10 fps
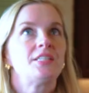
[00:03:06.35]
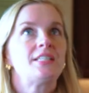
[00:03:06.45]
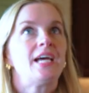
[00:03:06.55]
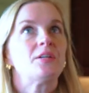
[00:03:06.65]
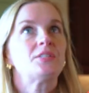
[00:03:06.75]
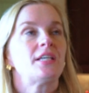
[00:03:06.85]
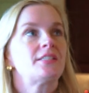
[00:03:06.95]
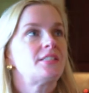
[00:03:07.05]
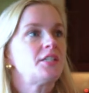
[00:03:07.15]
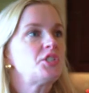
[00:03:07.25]
This house
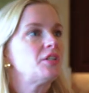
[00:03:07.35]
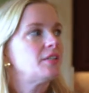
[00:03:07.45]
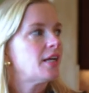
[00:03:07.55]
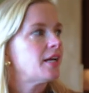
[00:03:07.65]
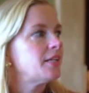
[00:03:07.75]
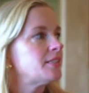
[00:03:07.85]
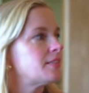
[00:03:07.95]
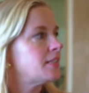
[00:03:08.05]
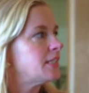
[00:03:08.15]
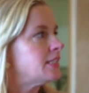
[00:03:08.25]
has such a
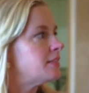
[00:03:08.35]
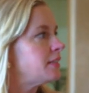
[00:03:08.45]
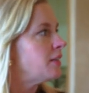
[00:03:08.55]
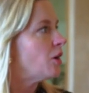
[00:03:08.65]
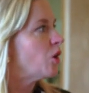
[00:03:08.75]
nice, easy,